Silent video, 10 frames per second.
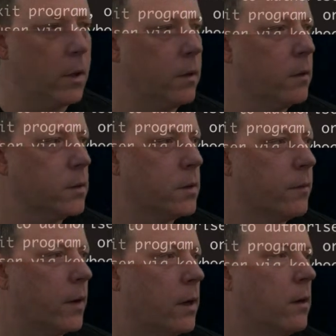Okay, there's
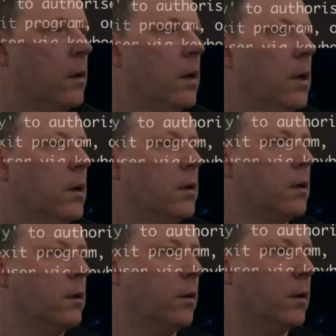the file.
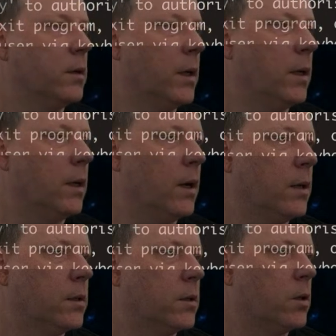You can see that
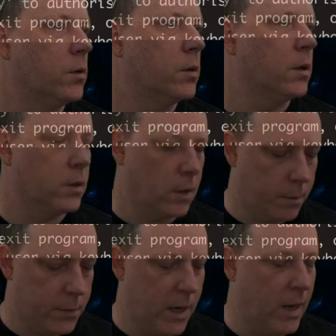it has chosen a
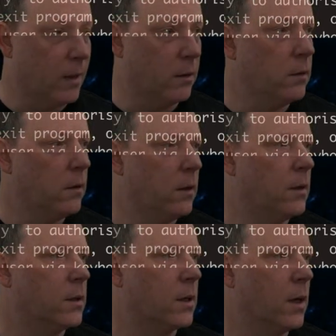top 10
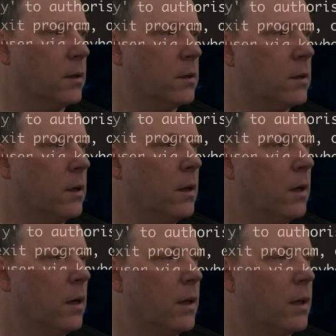in this case.
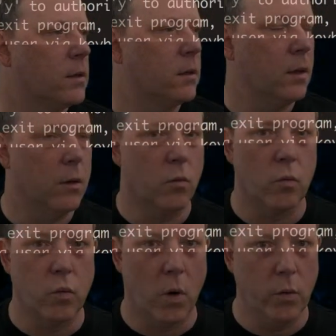And it
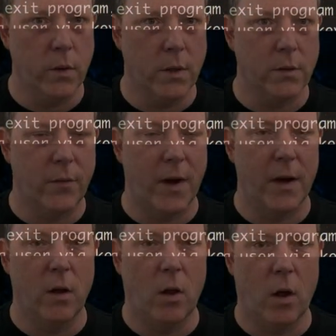wrote this
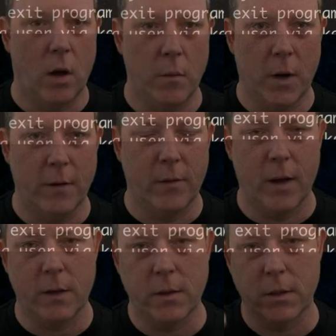file on my
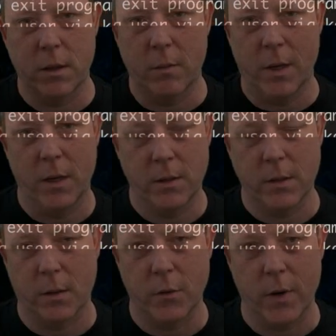file system in a
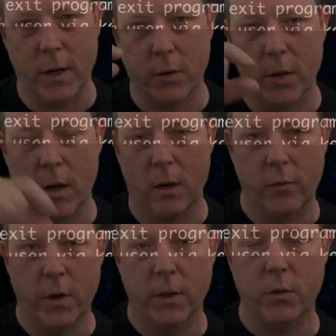subdirectory
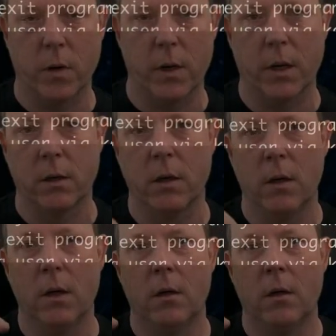of where it's running